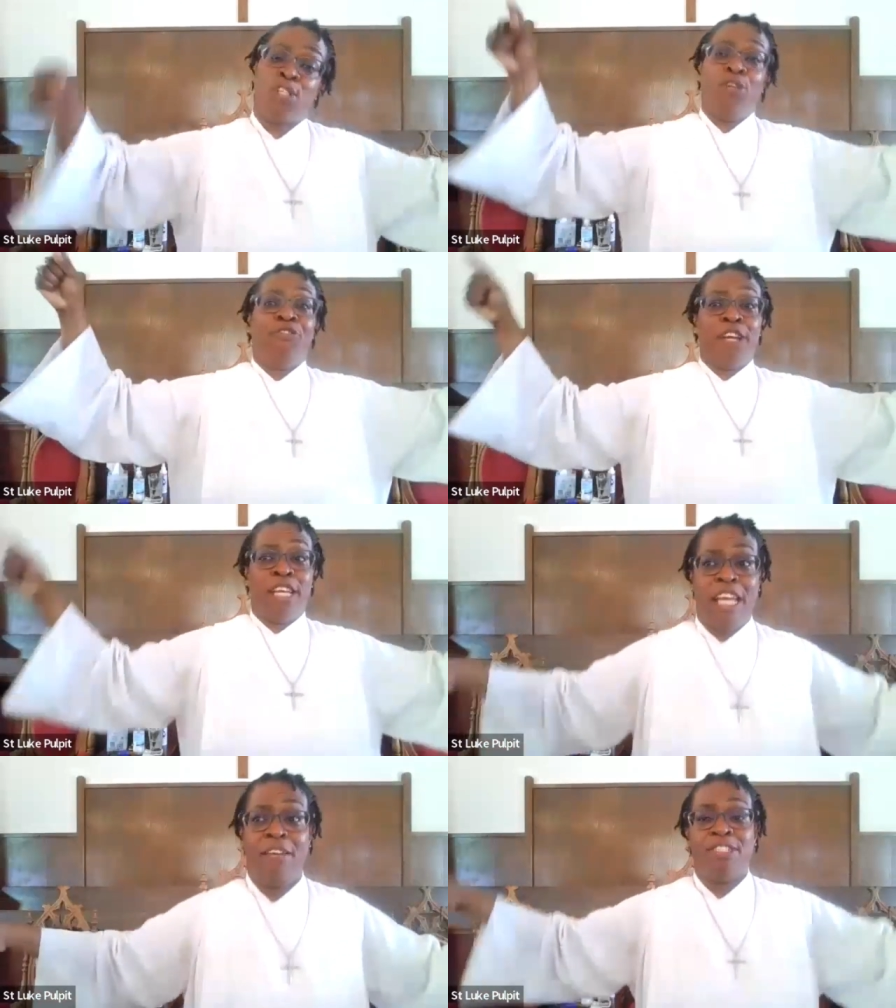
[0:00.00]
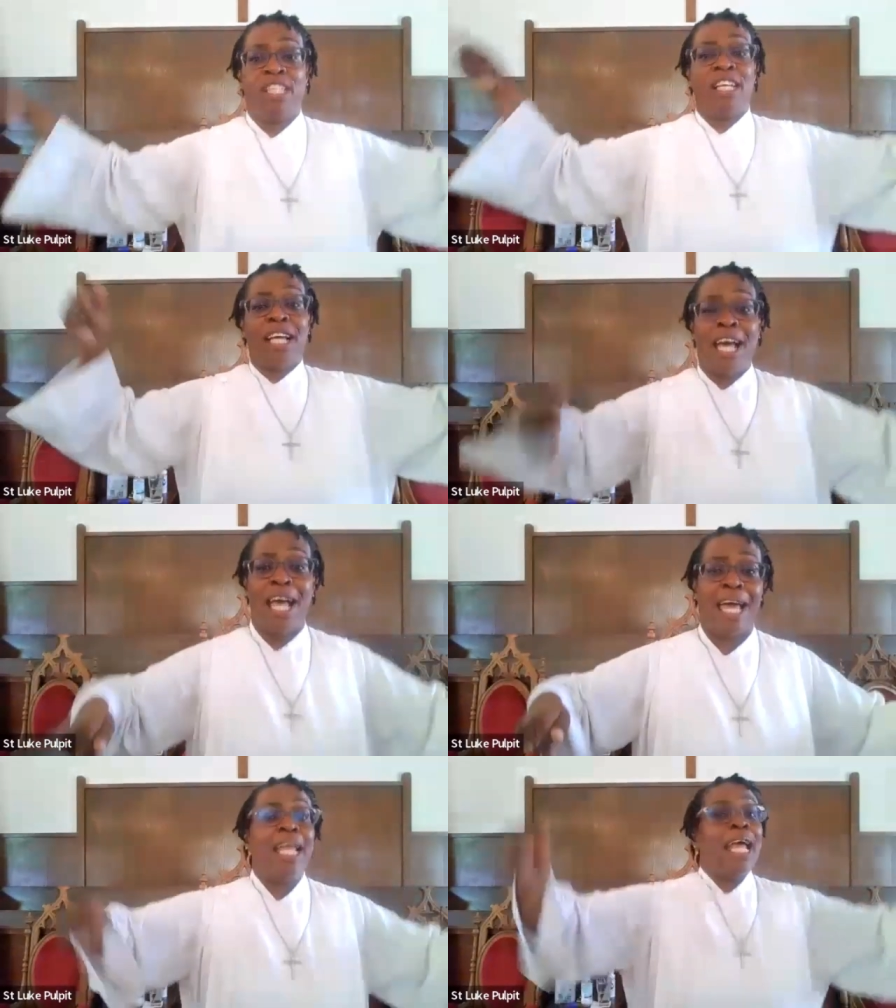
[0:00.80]
to forgive to
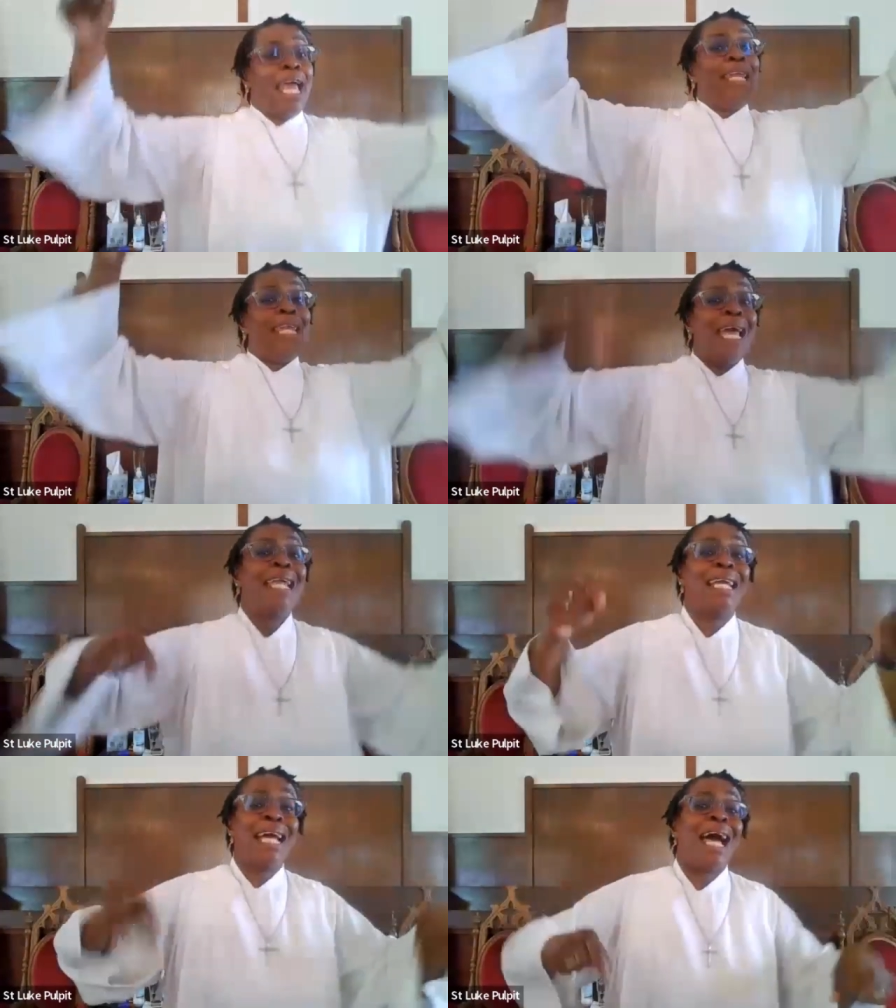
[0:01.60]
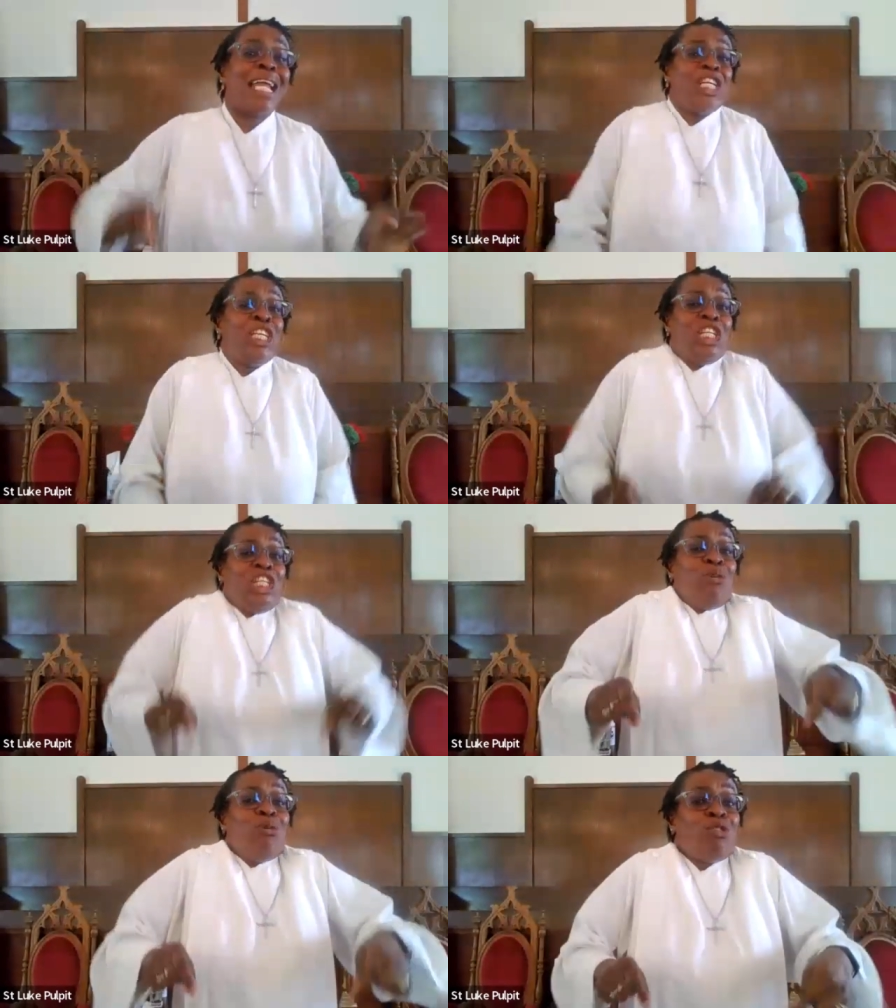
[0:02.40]
God and let God
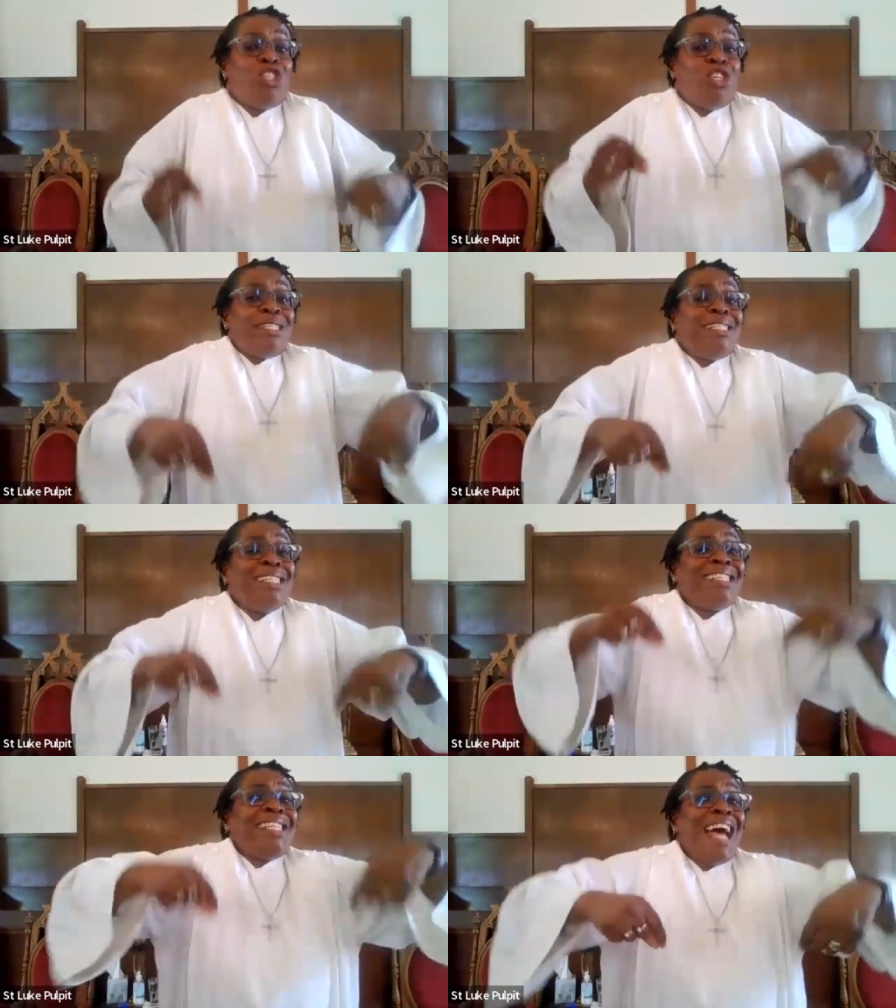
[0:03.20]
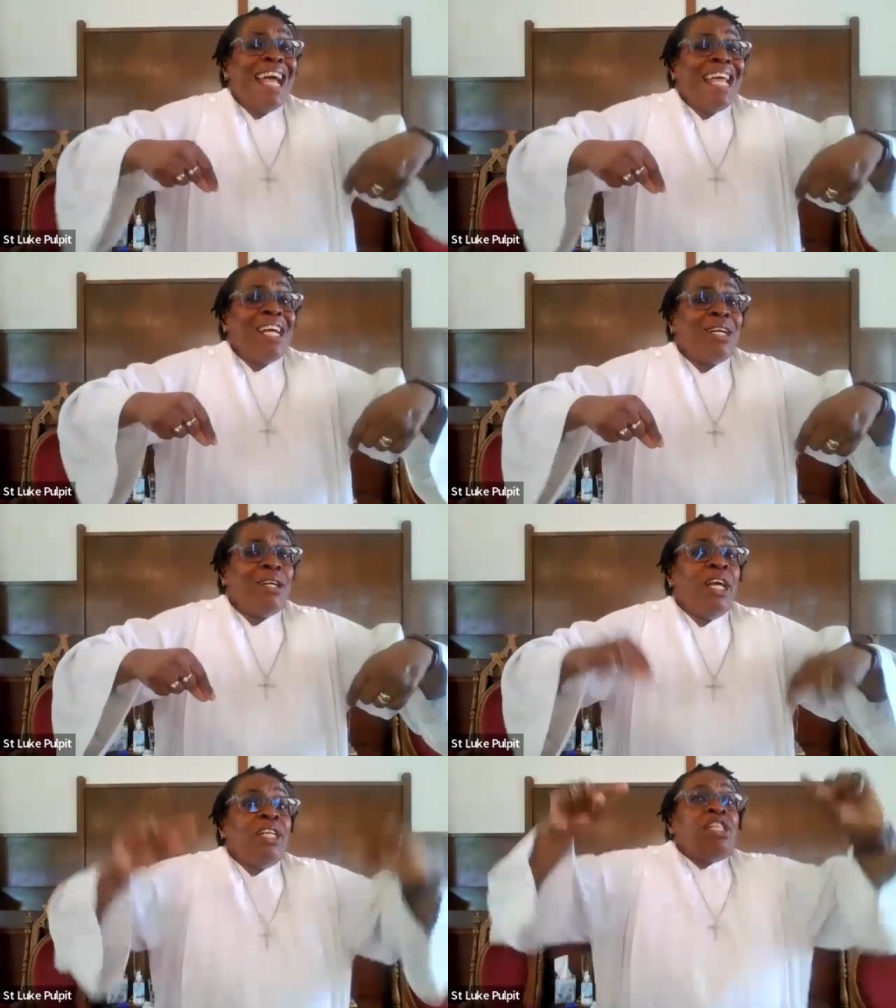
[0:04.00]
use your desire